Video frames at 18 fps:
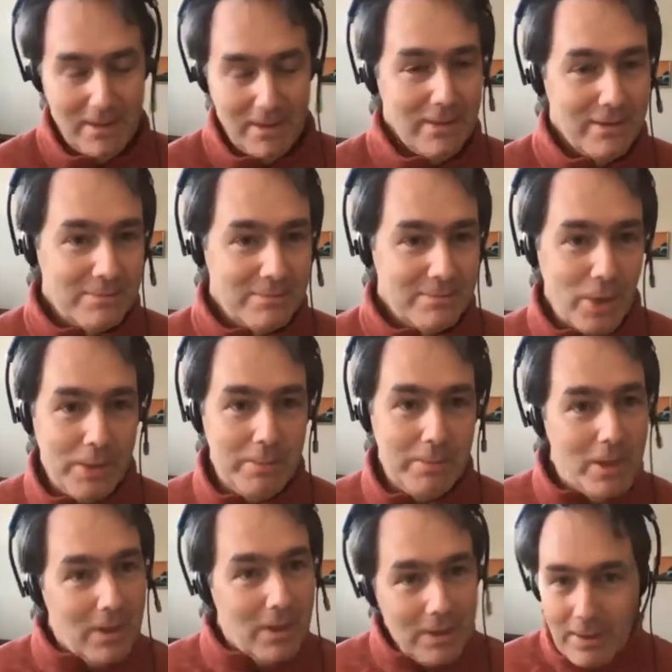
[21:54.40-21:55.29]

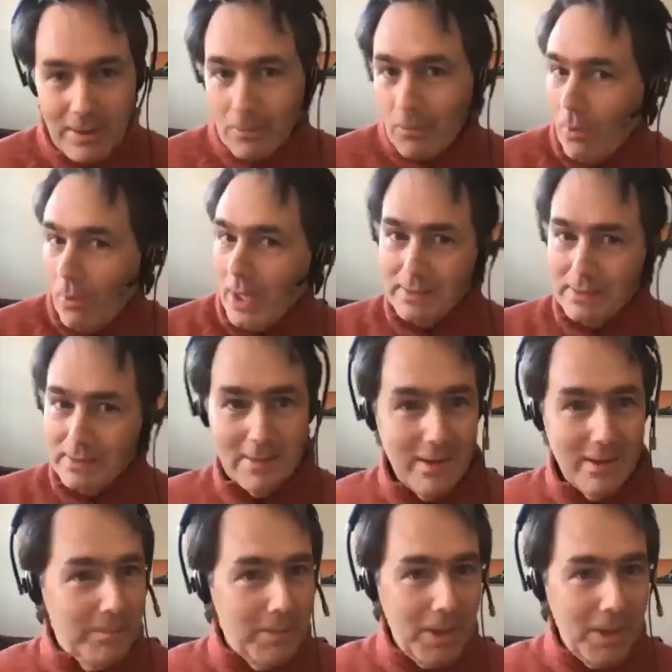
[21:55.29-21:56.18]
primarily white
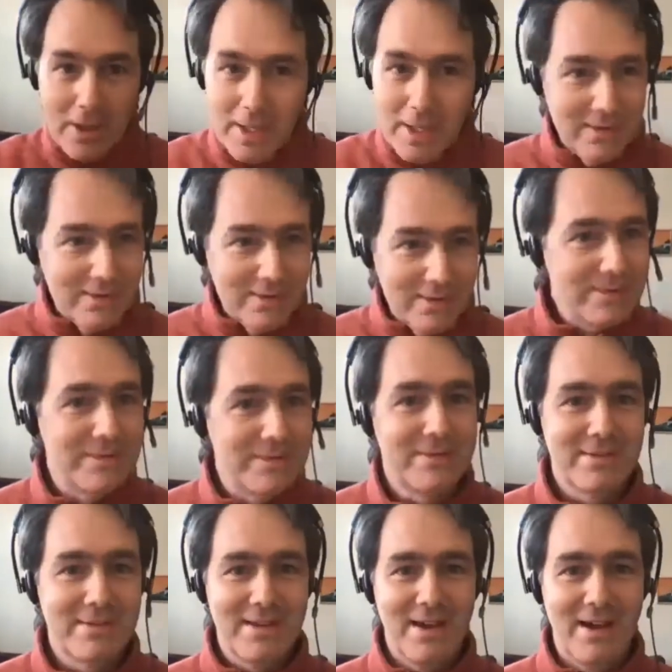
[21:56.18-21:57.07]
Americans
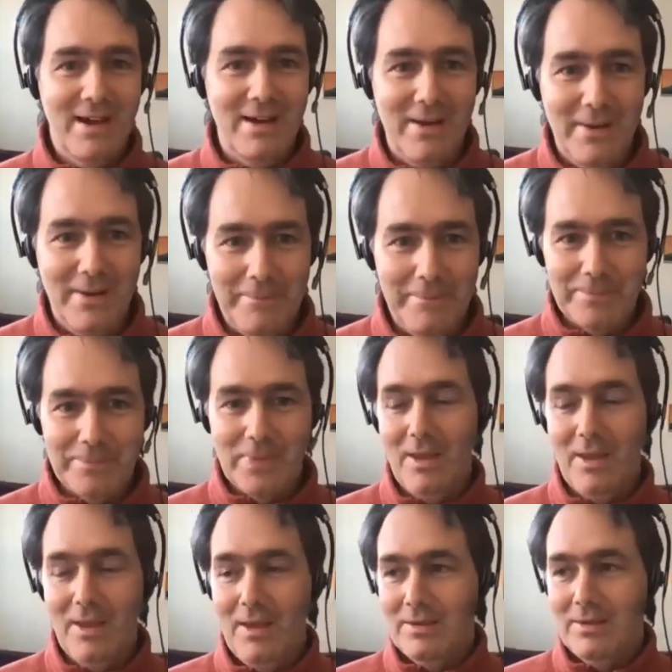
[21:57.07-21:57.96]

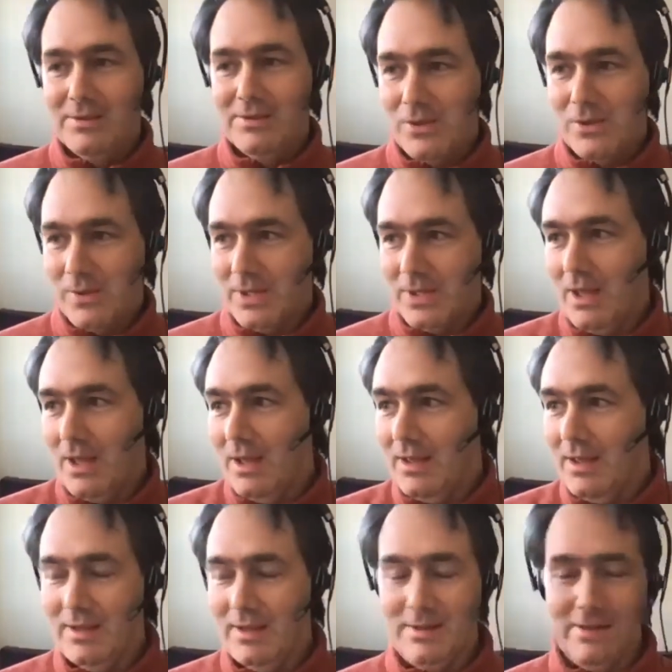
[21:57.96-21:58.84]
doing that.
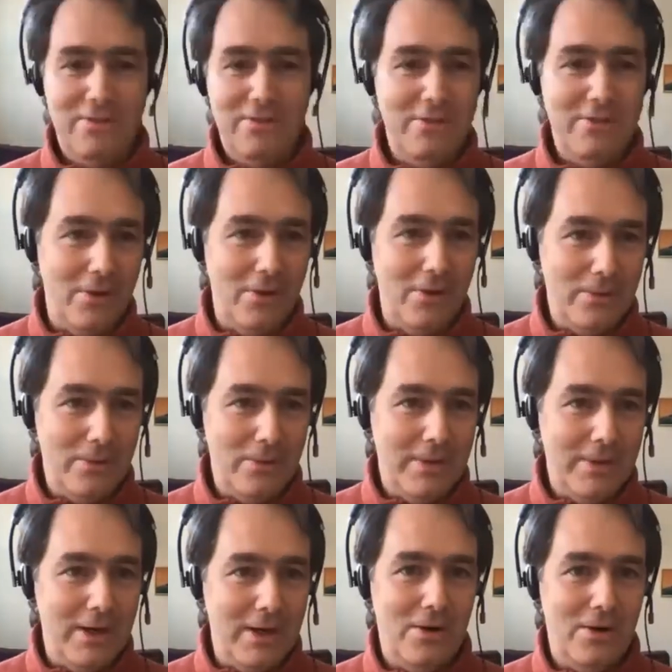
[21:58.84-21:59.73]
And so
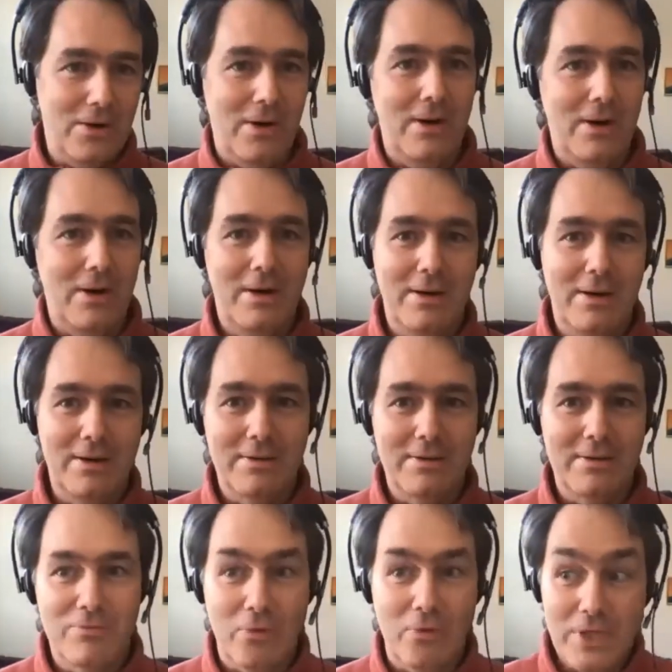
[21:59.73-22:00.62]

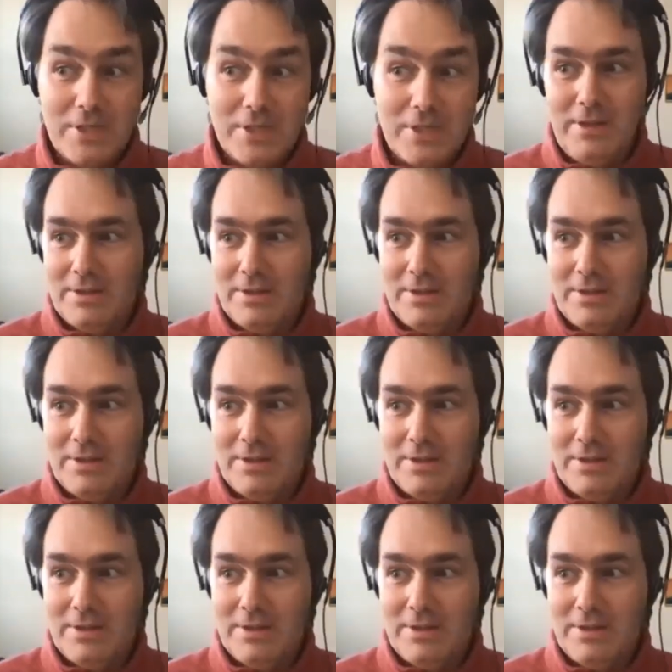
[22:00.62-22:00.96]
fortunately, there's